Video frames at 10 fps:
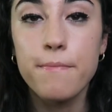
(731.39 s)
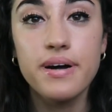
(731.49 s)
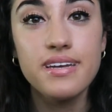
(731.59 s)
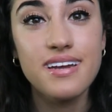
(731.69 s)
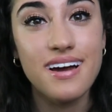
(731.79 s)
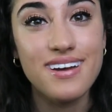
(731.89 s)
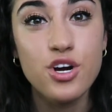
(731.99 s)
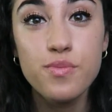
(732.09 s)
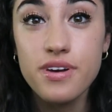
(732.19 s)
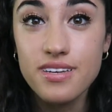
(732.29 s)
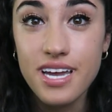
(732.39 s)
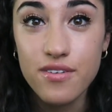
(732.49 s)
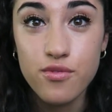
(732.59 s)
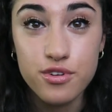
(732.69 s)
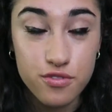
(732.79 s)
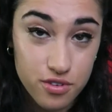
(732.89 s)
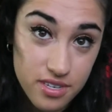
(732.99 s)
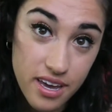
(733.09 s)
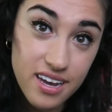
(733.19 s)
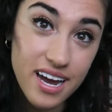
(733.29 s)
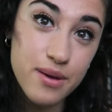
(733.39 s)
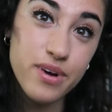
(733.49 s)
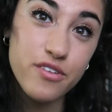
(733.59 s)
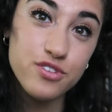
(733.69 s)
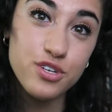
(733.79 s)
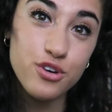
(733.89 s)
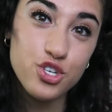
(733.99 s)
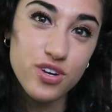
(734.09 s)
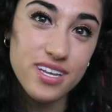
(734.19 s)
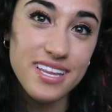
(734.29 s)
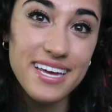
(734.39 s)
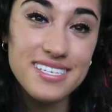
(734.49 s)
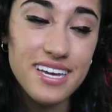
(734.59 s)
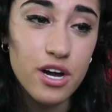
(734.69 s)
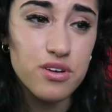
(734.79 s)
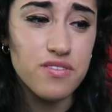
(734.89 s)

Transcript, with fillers: But I hope you guys have a wonderful day. I'm off to go train legs now,